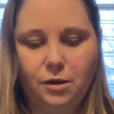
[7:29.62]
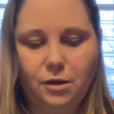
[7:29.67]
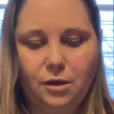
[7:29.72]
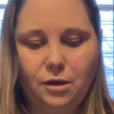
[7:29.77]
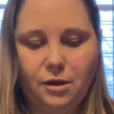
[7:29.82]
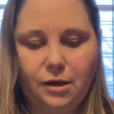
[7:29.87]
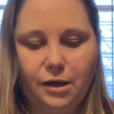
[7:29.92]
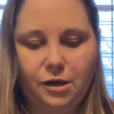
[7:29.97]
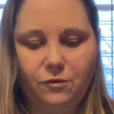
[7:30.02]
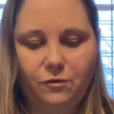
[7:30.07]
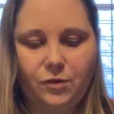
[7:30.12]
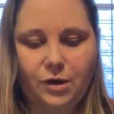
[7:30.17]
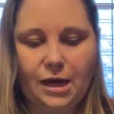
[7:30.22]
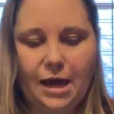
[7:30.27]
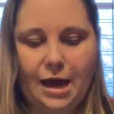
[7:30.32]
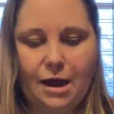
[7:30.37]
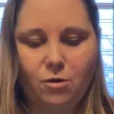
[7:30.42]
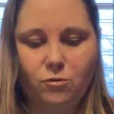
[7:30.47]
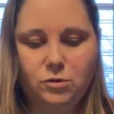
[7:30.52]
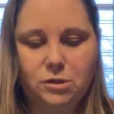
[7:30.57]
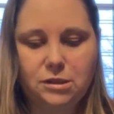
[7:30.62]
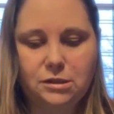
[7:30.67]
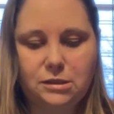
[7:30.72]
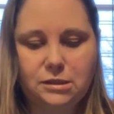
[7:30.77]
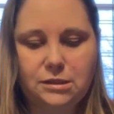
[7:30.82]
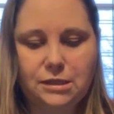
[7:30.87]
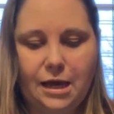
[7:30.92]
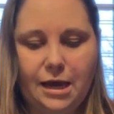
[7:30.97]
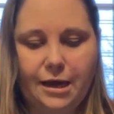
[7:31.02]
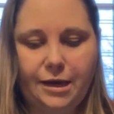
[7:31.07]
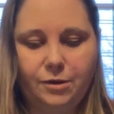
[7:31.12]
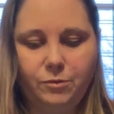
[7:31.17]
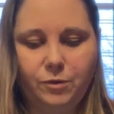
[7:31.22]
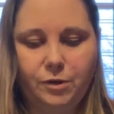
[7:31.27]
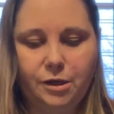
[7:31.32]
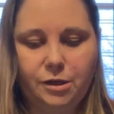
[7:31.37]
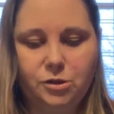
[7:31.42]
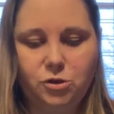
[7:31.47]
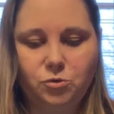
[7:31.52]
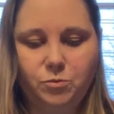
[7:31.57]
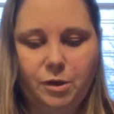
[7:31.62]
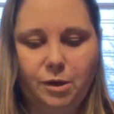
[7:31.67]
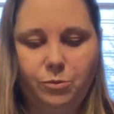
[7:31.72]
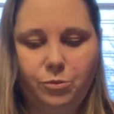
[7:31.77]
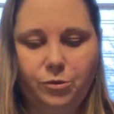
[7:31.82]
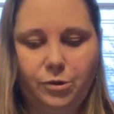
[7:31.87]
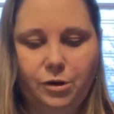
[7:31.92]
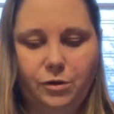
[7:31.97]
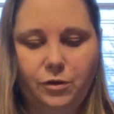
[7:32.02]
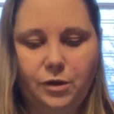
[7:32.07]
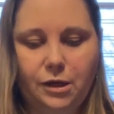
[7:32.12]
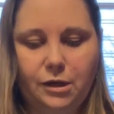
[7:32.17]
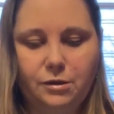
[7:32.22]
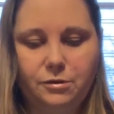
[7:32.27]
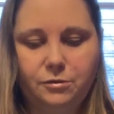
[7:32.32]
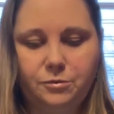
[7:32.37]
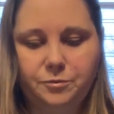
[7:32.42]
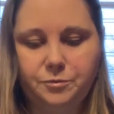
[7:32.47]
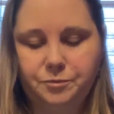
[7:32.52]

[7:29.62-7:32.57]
kind of count inside when I do my breathing.